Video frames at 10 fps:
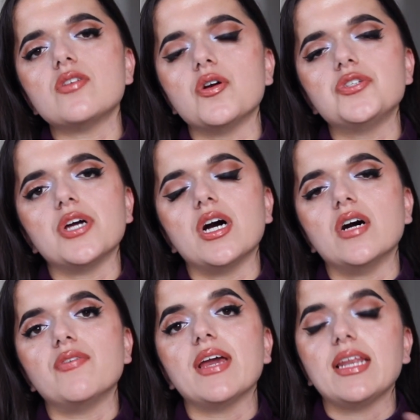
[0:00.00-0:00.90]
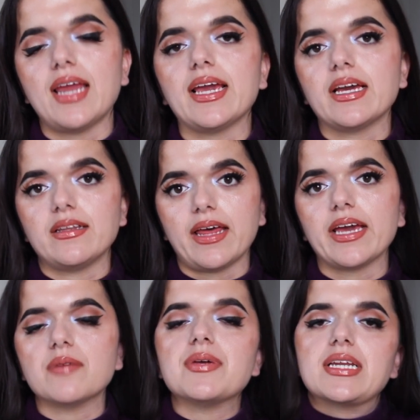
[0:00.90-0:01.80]
the note of ylang
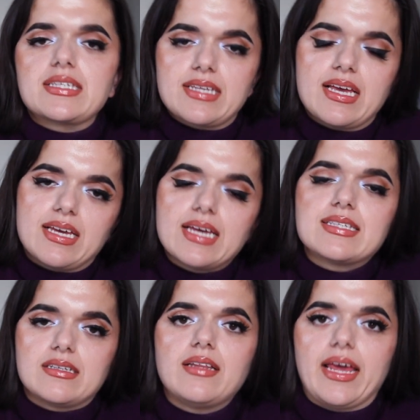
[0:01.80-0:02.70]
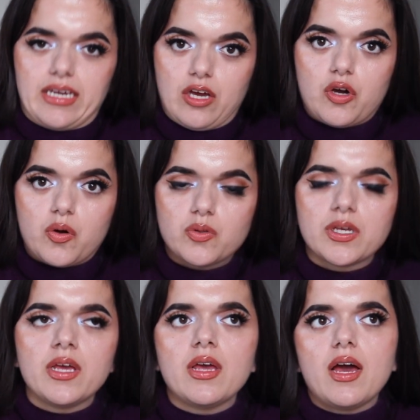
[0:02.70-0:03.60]
ylang. I mean, it's ylang in gold.
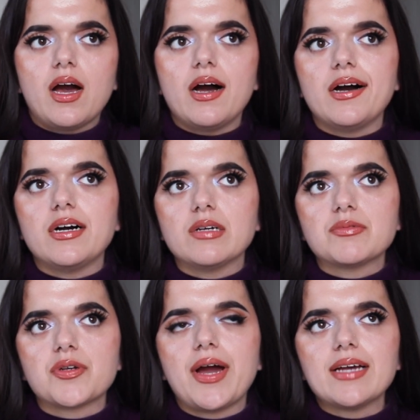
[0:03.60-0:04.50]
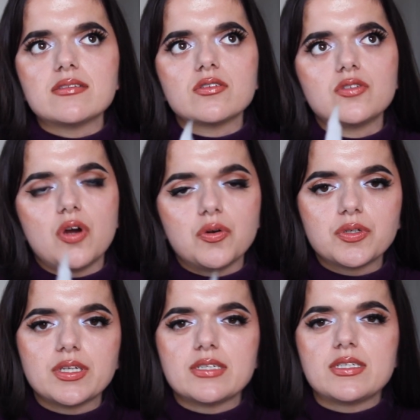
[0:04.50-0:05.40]
So it has a
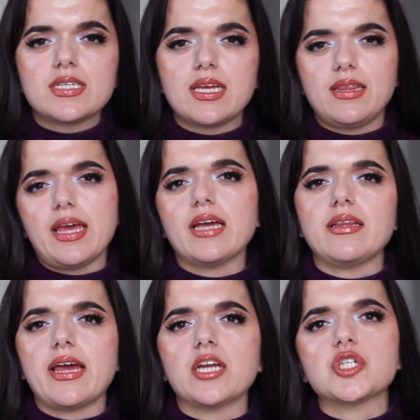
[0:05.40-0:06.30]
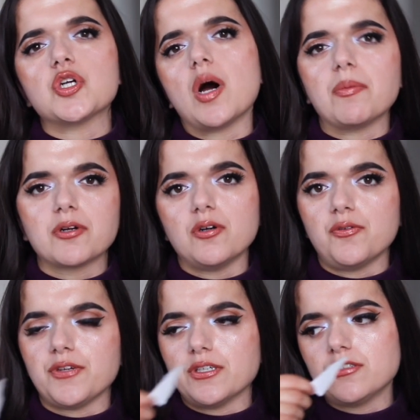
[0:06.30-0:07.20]
coconut ylang ylang
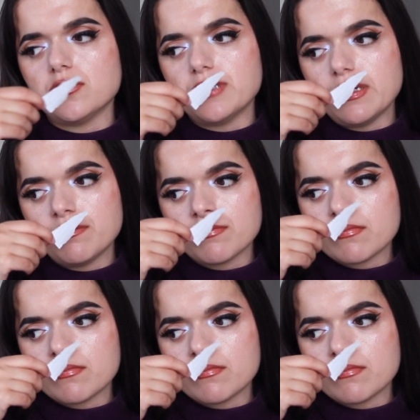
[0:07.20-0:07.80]
tropical feel to it.